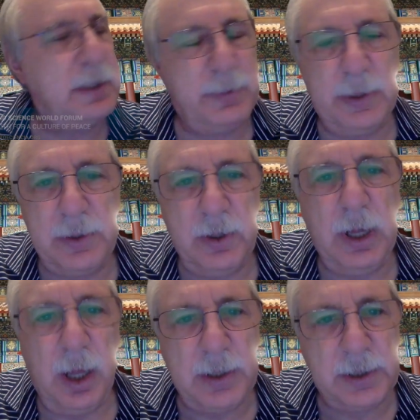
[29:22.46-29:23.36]
at Spencer and
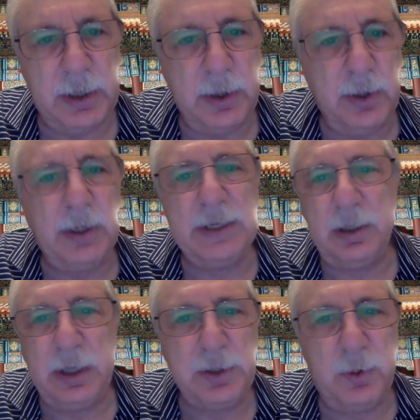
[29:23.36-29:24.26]
Huxley, their
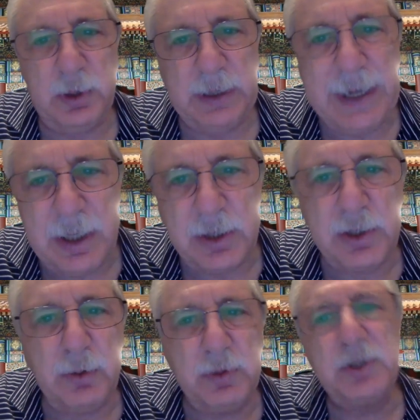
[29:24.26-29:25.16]
intellectual
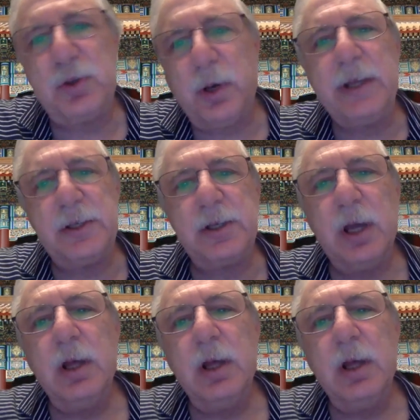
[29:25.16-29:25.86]
lineage was traced